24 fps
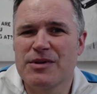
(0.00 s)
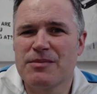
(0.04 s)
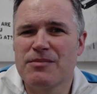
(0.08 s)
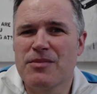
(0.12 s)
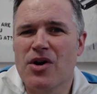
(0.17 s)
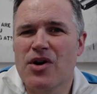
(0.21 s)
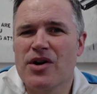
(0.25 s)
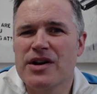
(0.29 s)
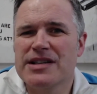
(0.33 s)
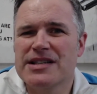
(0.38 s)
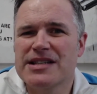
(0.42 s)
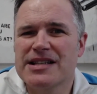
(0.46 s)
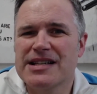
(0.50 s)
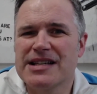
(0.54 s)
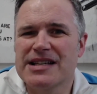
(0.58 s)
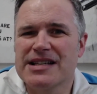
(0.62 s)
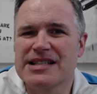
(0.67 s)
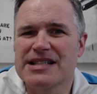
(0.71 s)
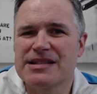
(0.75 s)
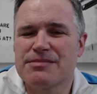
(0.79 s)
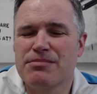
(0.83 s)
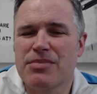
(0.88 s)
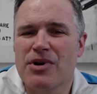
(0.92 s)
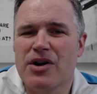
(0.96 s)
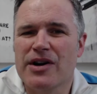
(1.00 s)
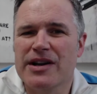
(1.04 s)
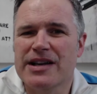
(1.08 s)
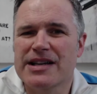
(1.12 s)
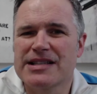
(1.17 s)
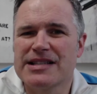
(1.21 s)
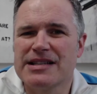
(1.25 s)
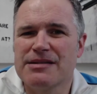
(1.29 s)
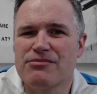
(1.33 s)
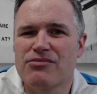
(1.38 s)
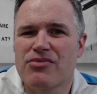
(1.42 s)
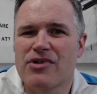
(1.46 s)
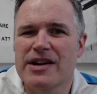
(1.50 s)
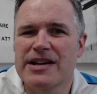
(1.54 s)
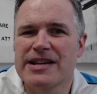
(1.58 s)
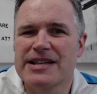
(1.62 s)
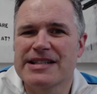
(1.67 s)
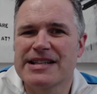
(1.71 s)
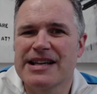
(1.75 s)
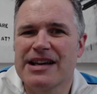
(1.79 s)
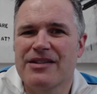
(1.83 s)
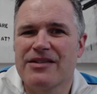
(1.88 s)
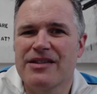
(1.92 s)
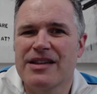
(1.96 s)
we might see a spike as it
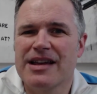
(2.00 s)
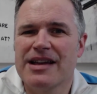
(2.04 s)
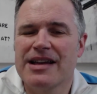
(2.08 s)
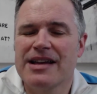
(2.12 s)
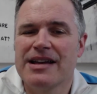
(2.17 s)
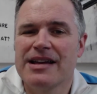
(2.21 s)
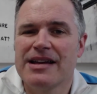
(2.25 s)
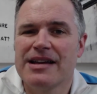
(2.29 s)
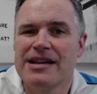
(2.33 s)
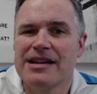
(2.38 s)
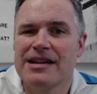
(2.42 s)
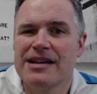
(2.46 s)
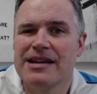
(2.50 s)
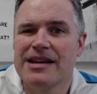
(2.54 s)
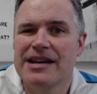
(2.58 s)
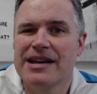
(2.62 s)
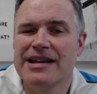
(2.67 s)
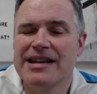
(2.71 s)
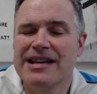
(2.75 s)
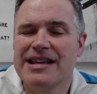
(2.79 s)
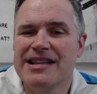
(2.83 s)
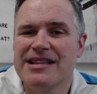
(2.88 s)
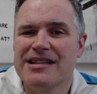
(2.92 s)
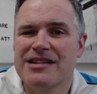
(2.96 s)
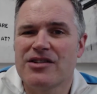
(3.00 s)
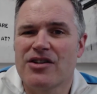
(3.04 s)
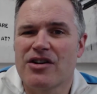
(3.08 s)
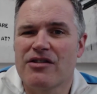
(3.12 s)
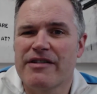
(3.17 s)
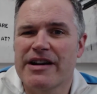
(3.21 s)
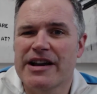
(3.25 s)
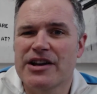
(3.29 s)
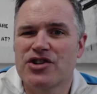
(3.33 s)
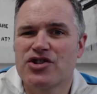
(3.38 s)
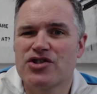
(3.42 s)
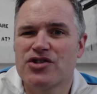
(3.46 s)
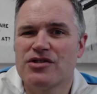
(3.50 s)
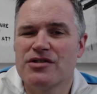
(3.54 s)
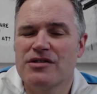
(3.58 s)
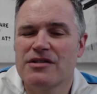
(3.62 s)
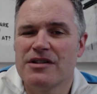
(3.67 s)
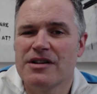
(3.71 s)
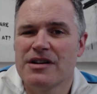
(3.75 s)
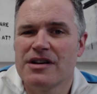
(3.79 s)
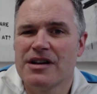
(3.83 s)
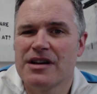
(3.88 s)
breaks out there in either direction,